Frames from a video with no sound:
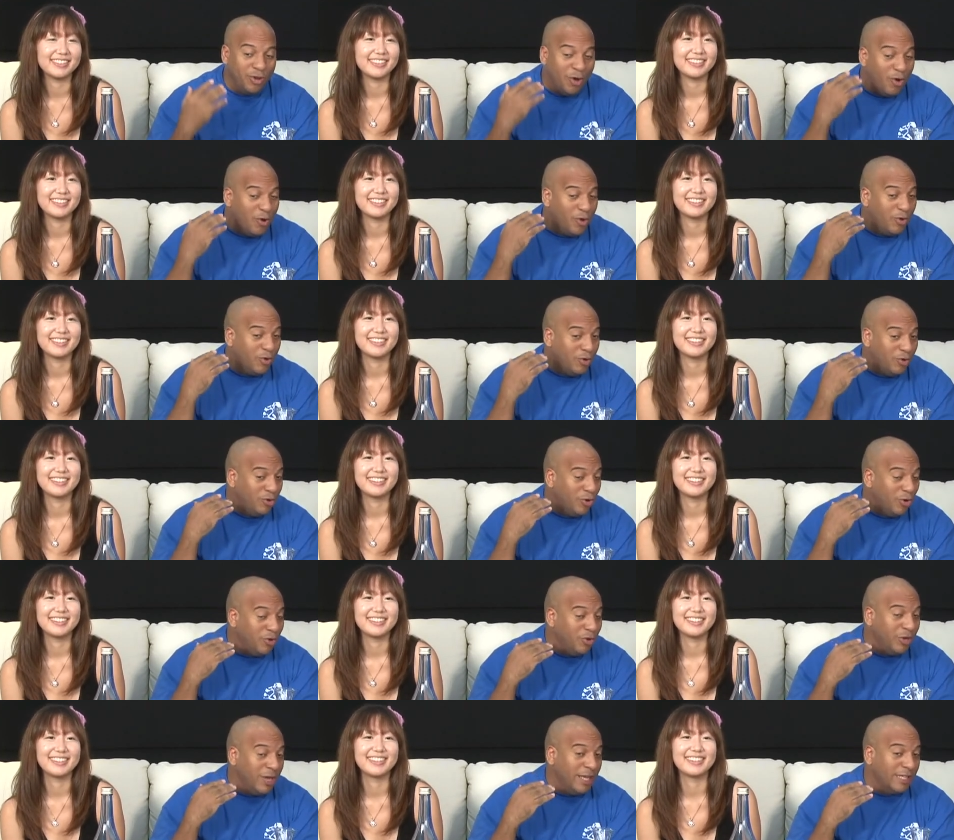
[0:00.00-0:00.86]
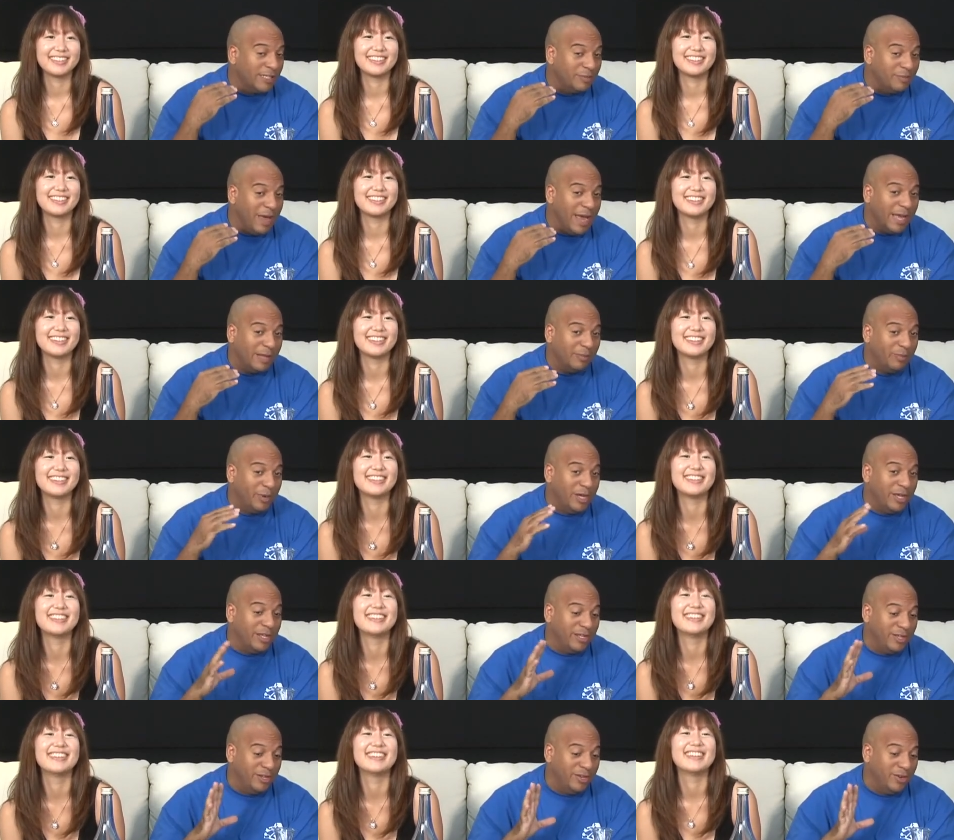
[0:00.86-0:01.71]
Speaker 1: know you got smacked,
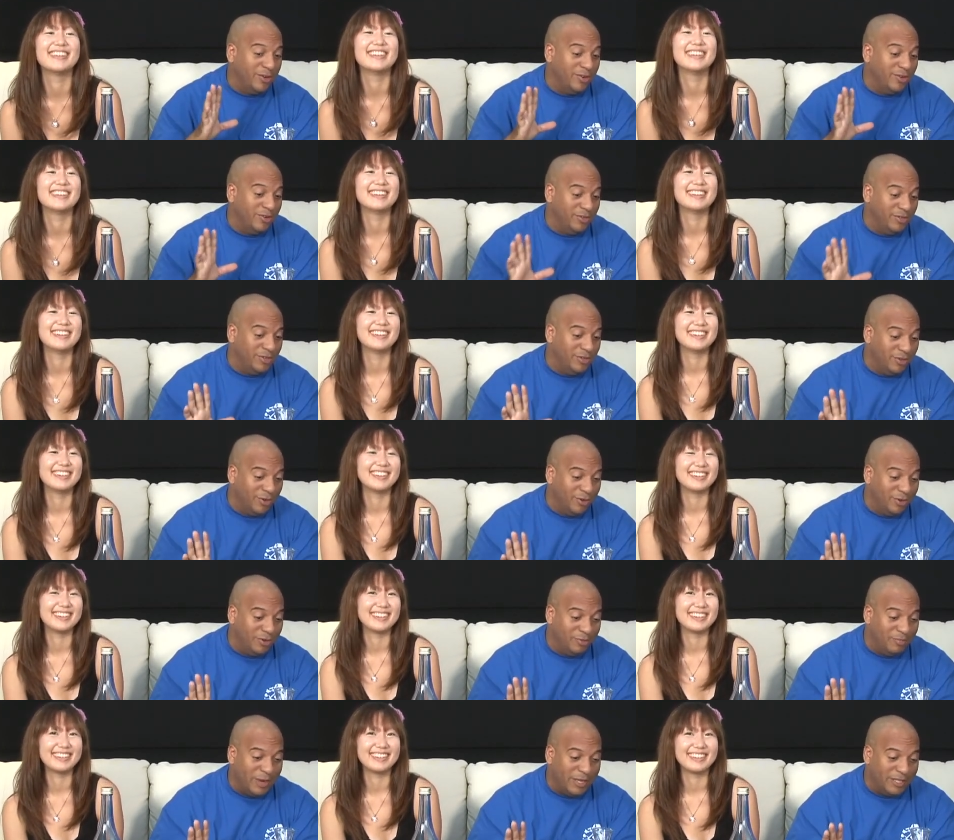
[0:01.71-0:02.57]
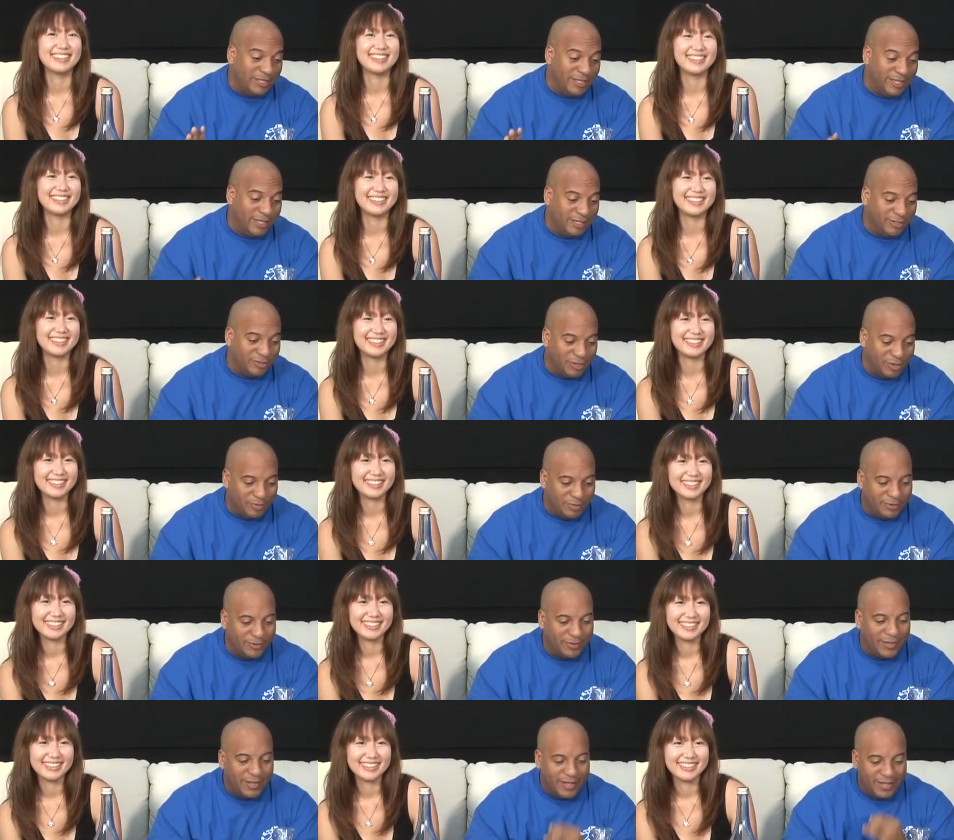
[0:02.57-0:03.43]
but you know you're about to get in
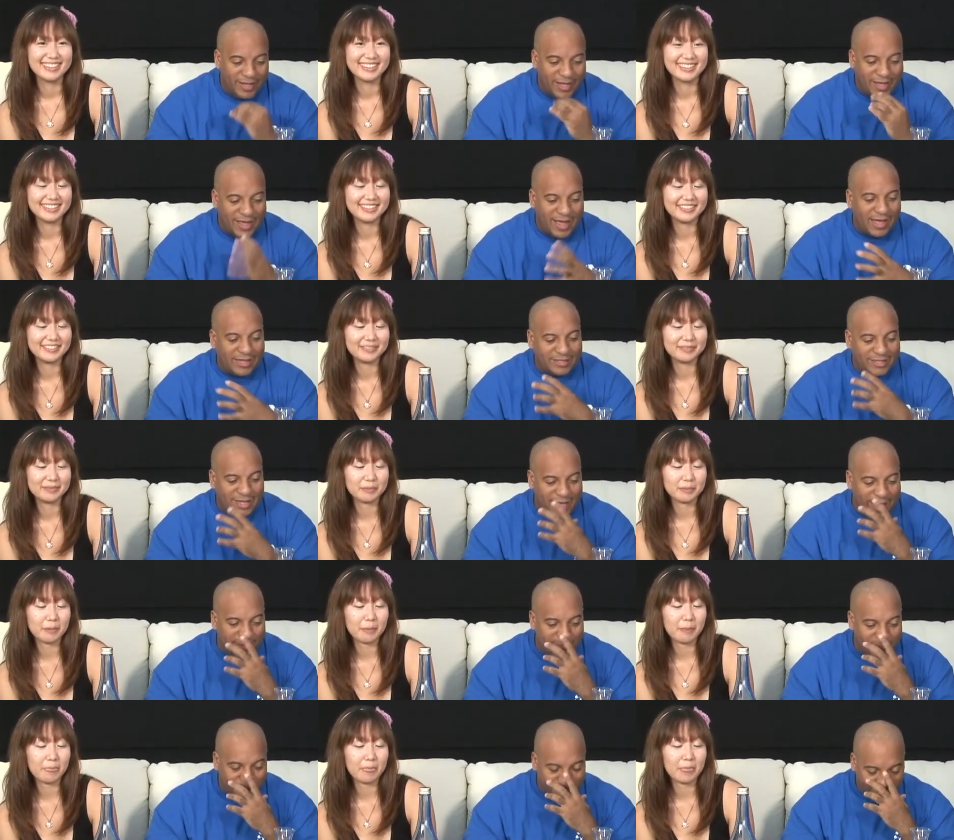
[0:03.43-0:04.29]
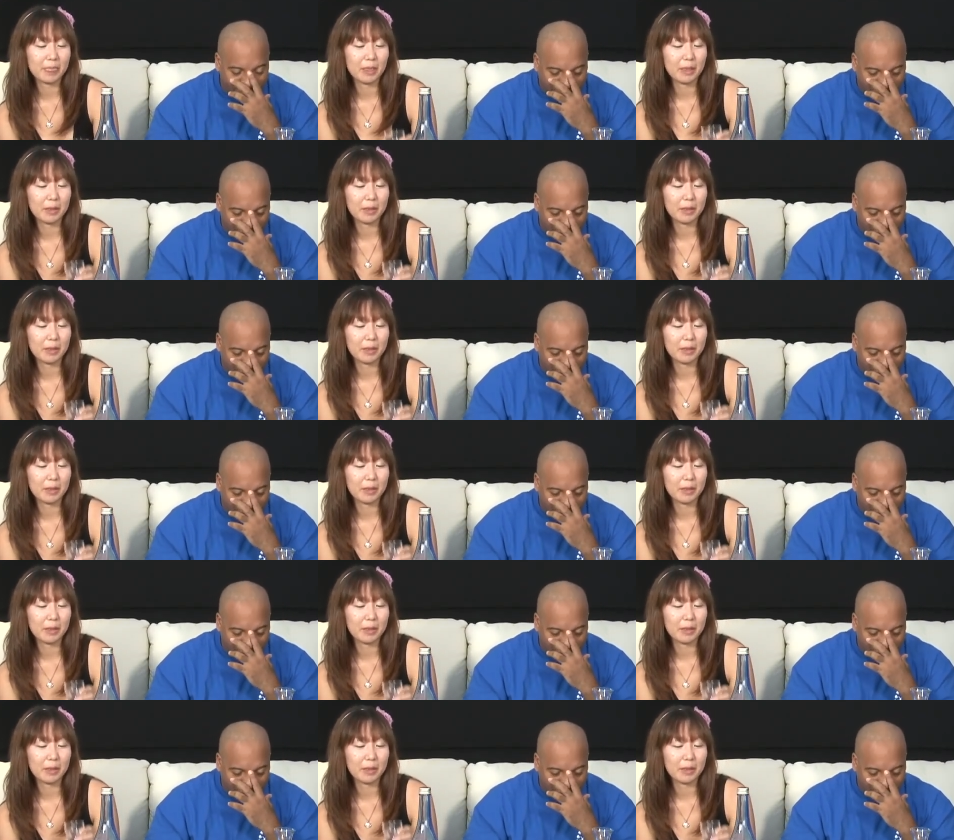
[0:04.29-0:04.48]
trouble. It has that.